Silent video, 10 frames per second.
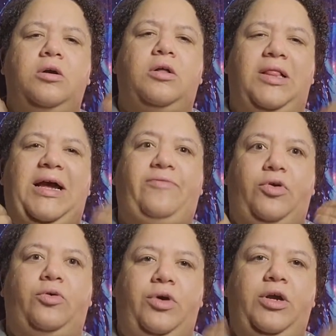
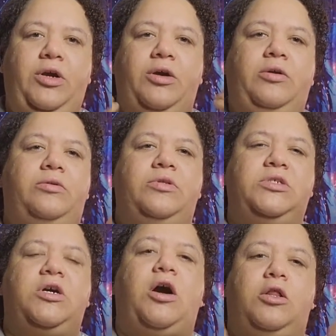clavicle here, this
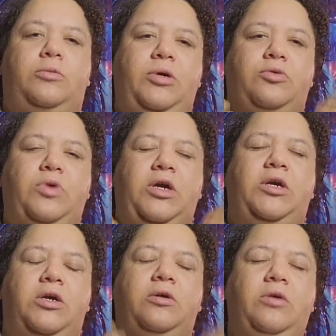collarbone right
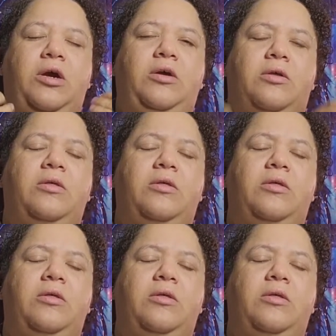here. Okay.